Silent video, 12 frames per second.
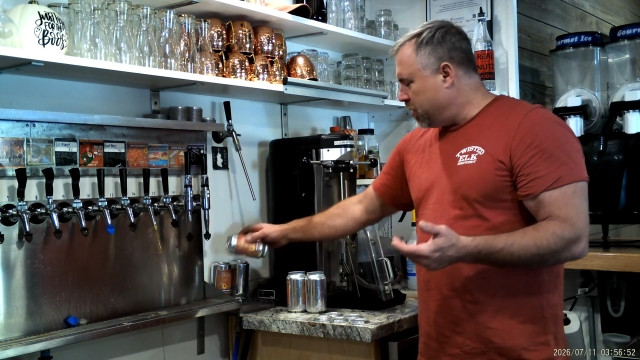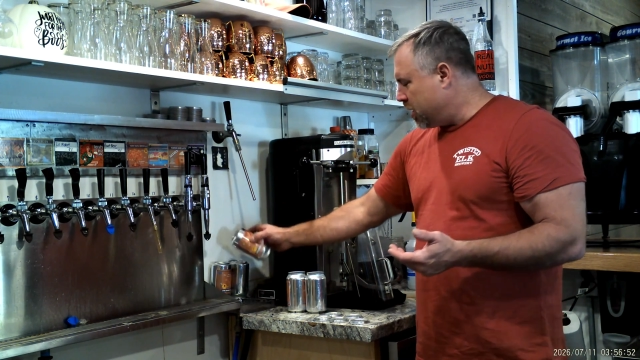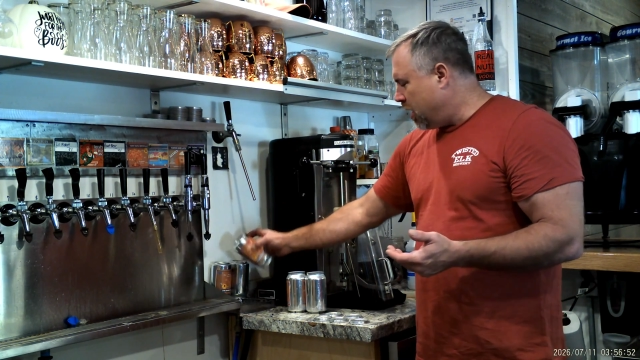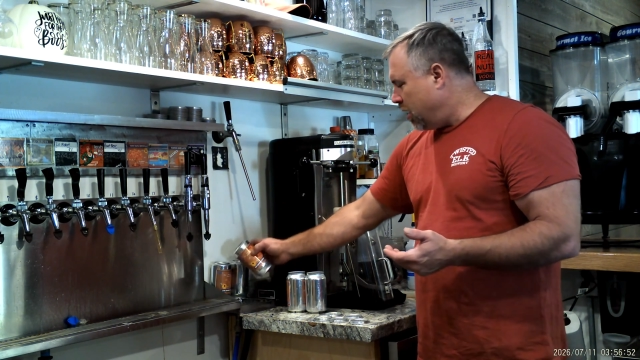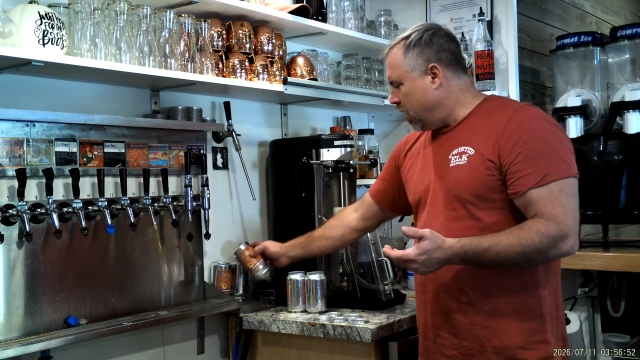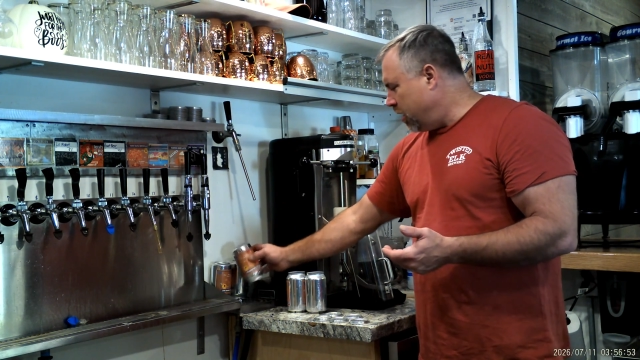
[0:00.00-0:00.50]
it's
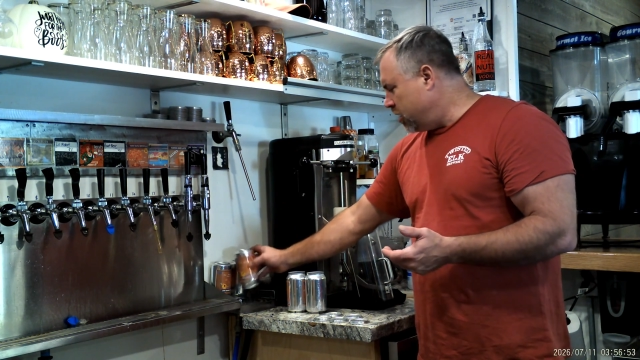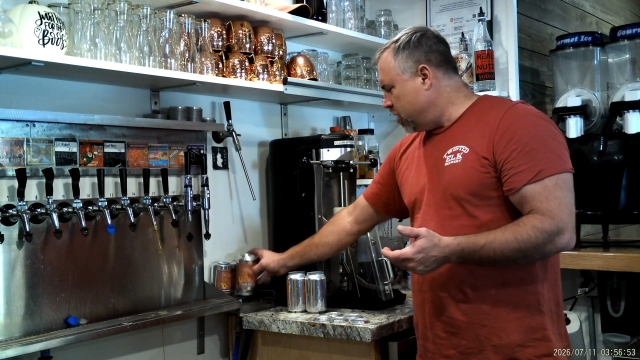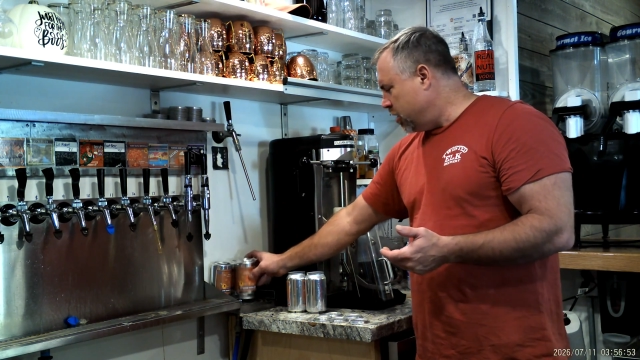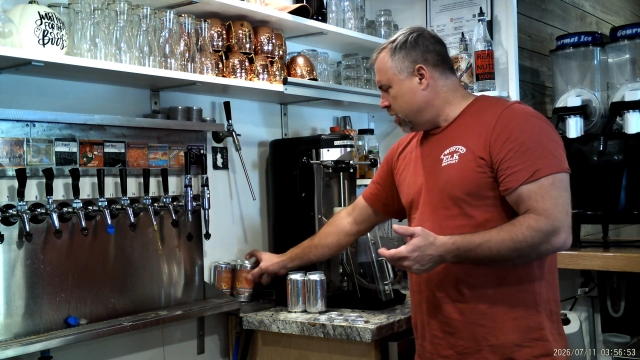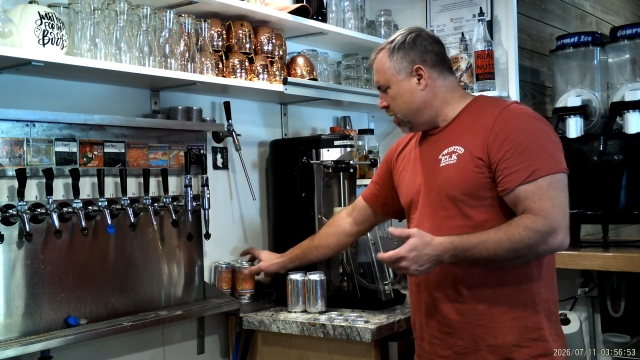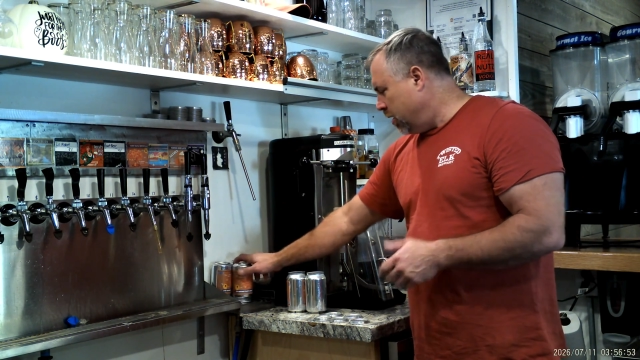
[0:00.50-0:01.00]
kind of nice
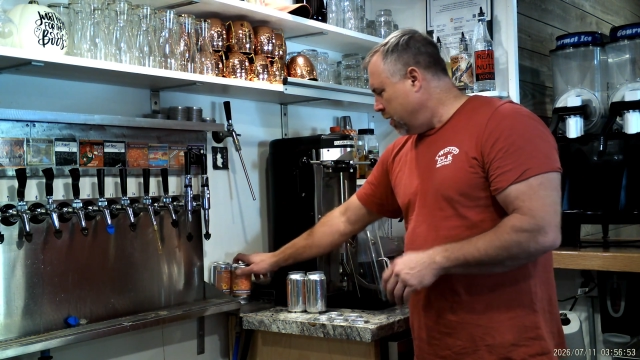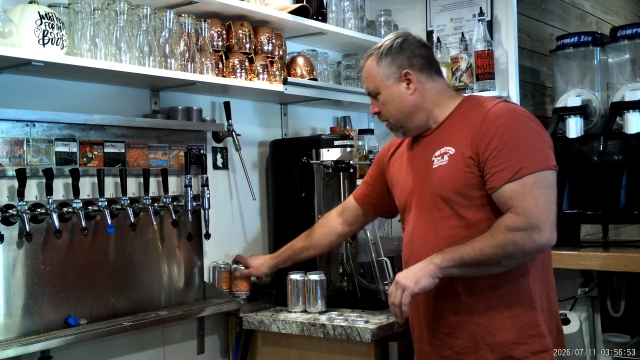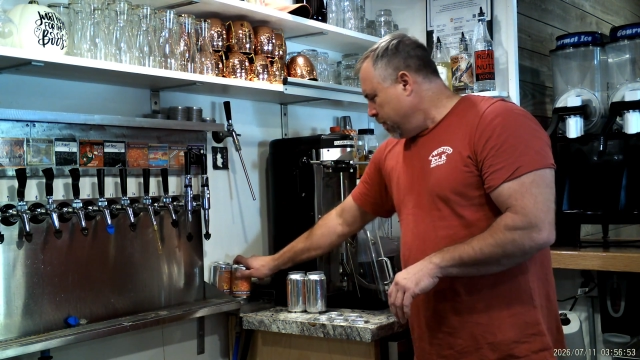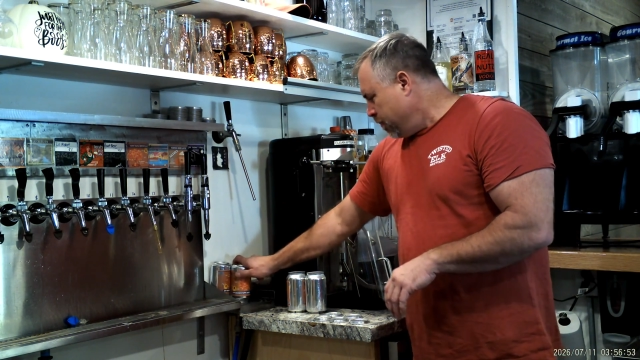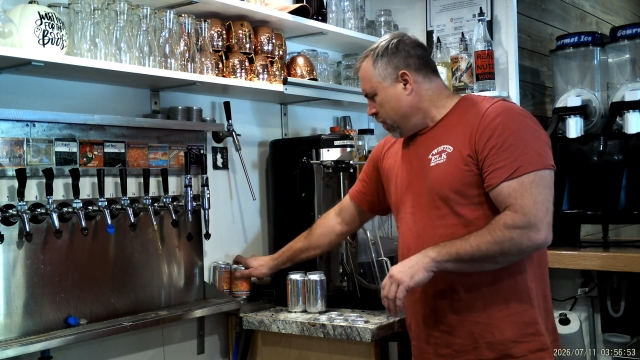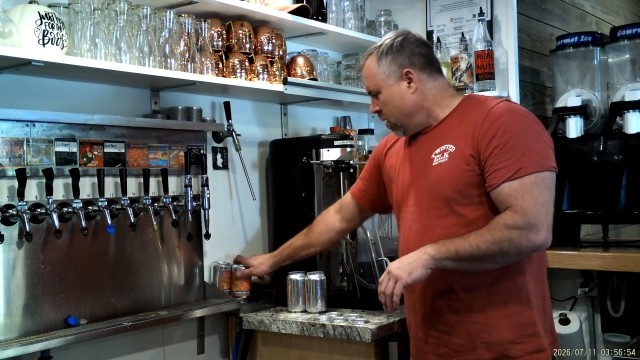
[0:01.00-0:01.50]
just
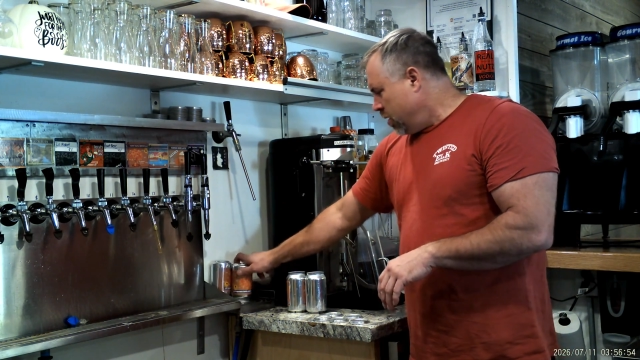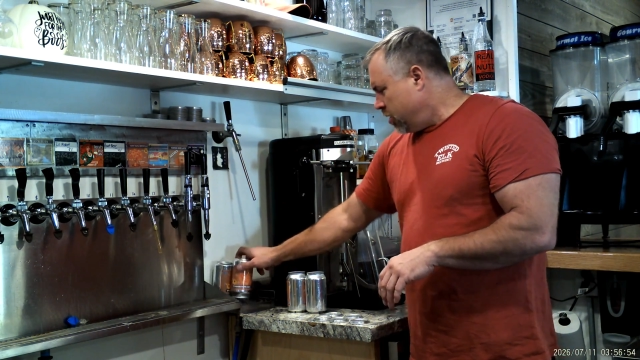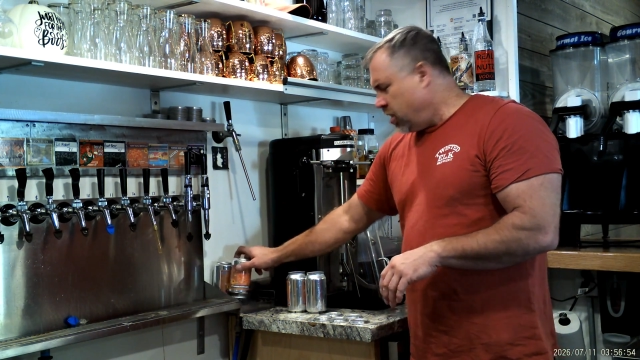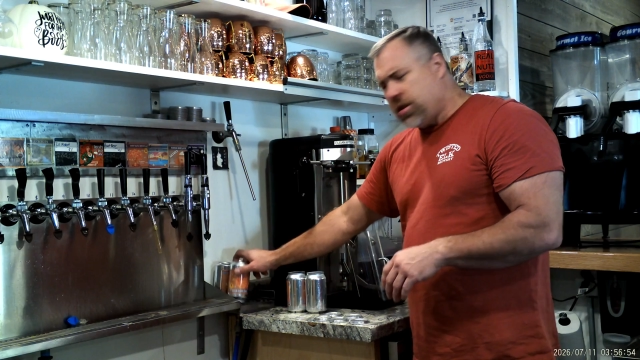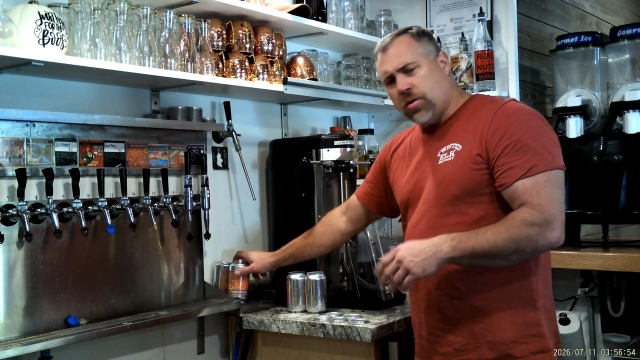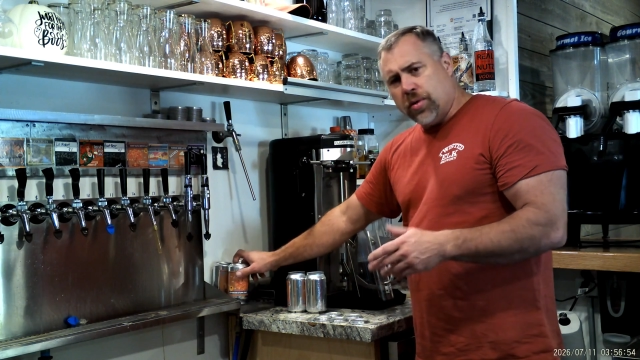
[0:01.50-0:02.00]

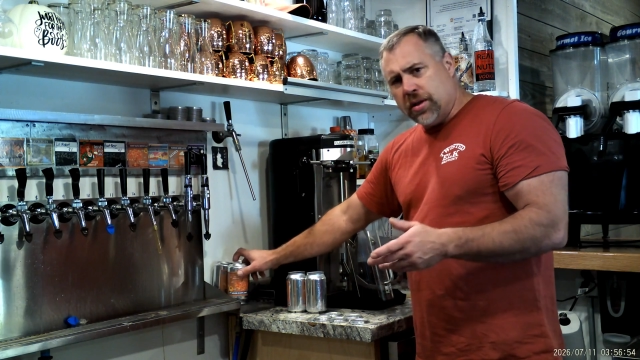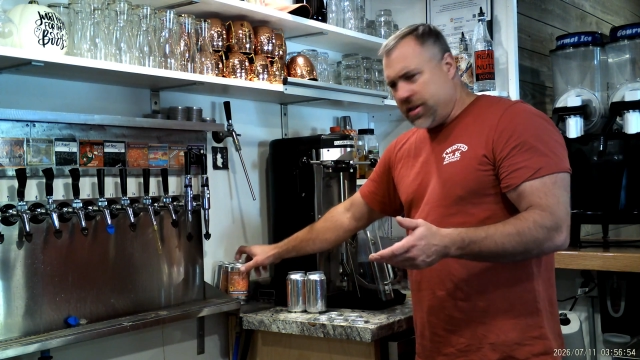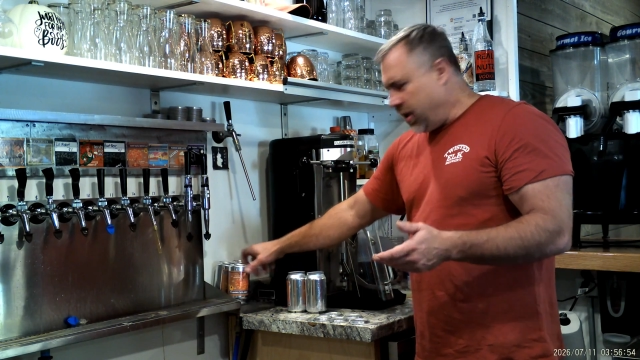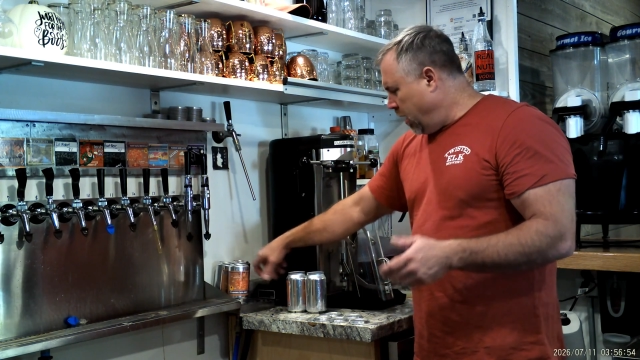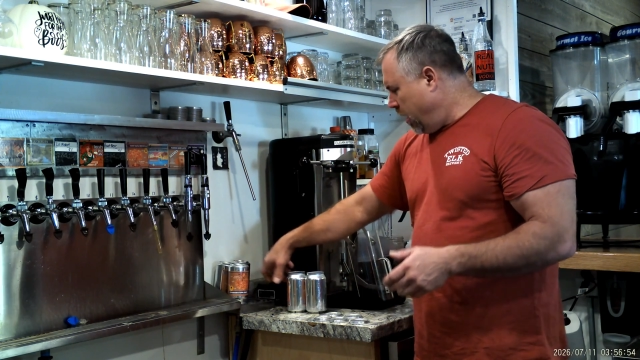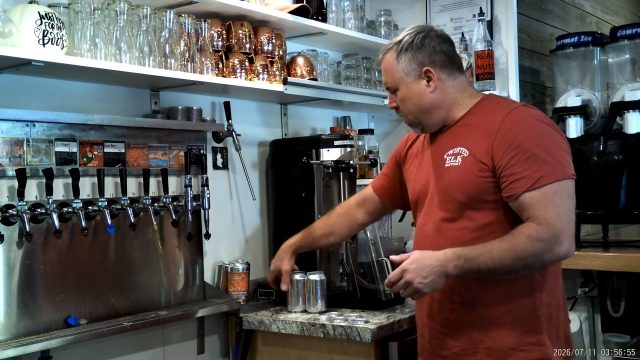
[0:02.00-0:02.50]
to rinse
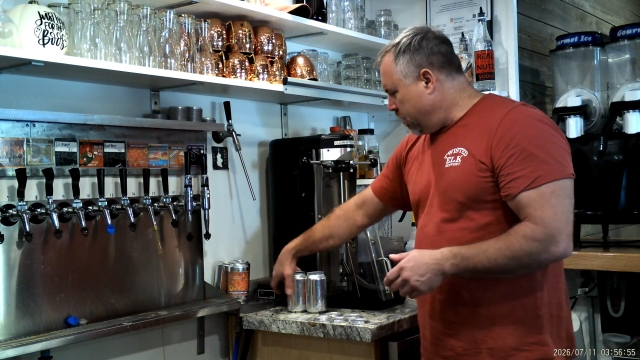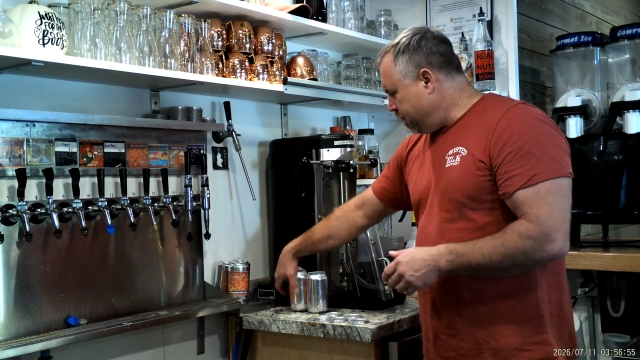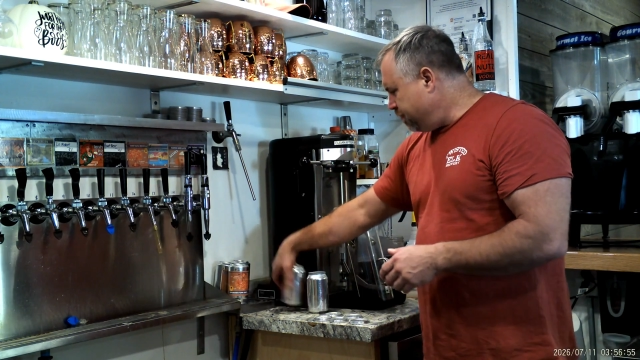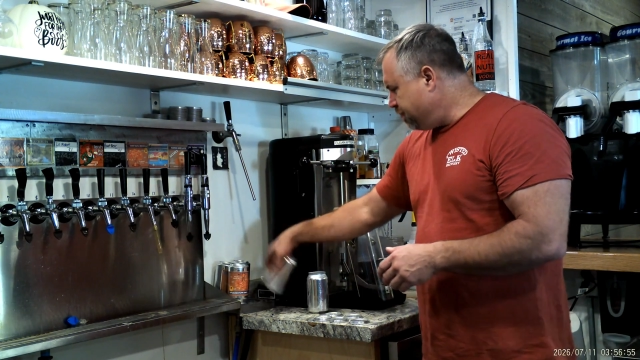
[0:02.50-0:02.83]
that out.